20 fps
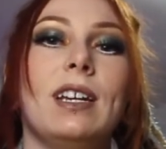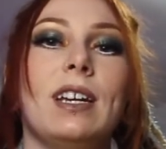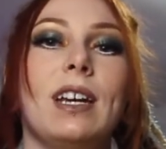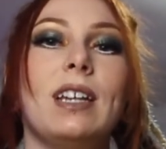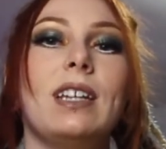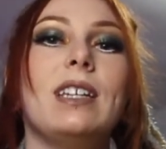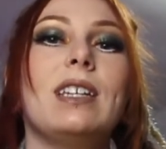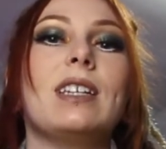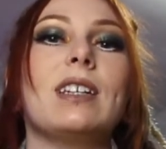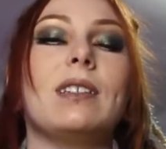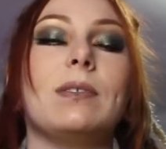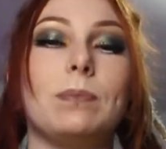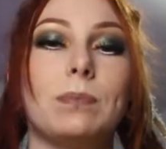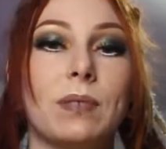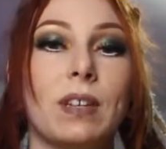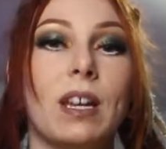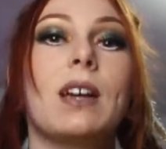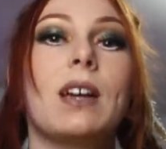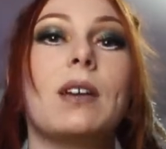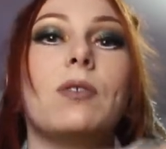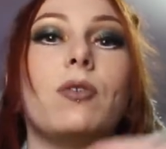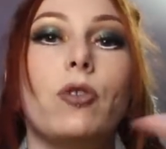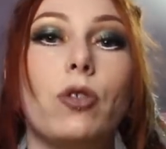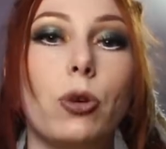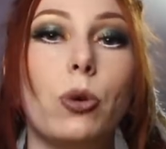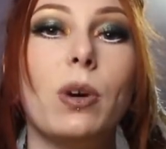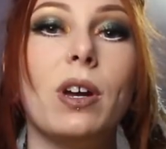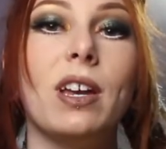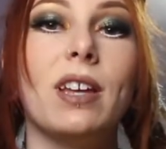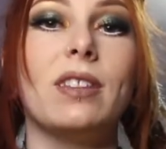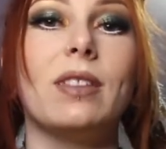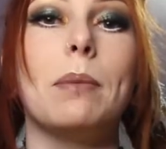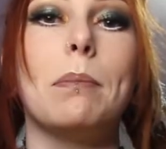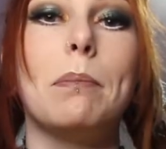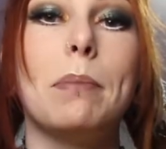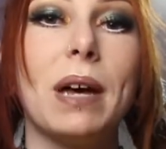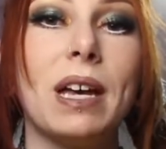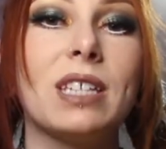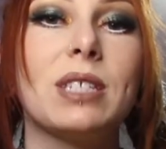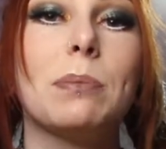And he can do it in the
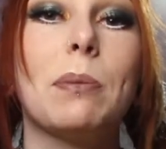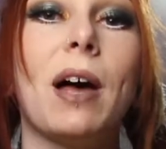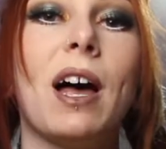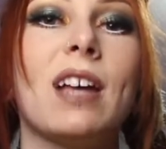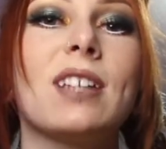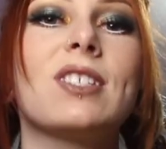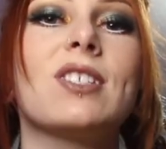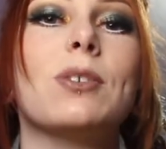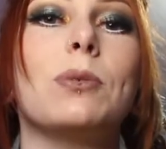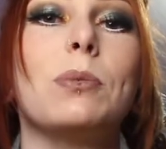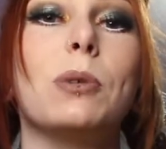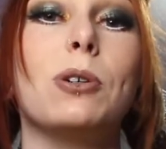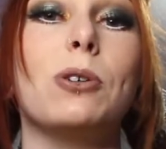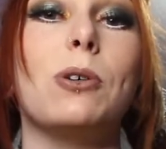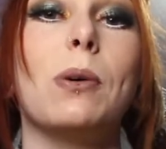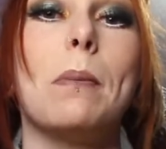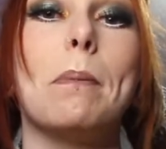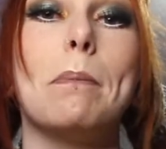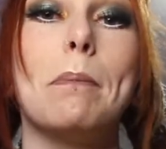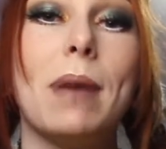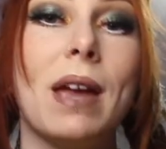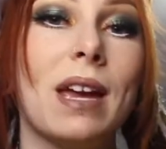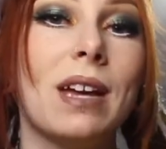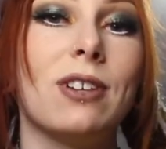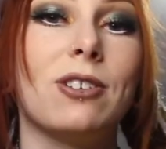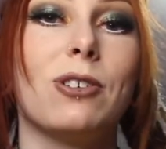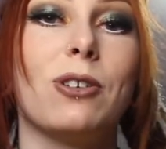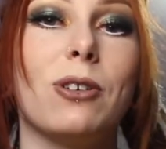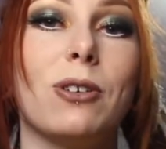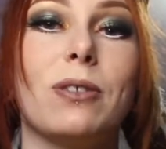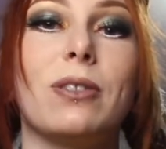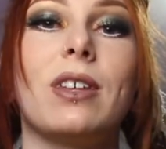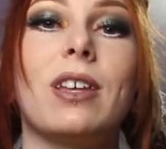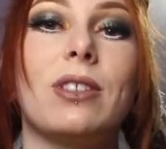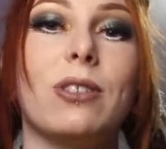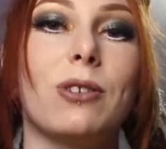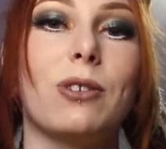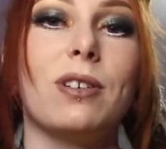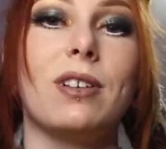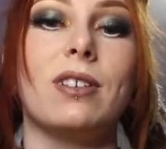best possible manner that
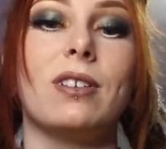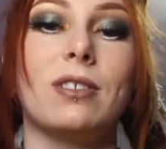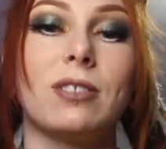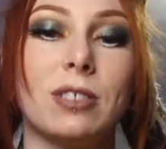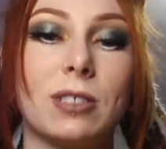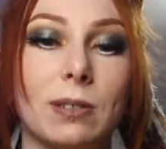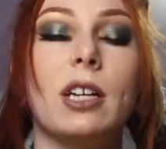there is.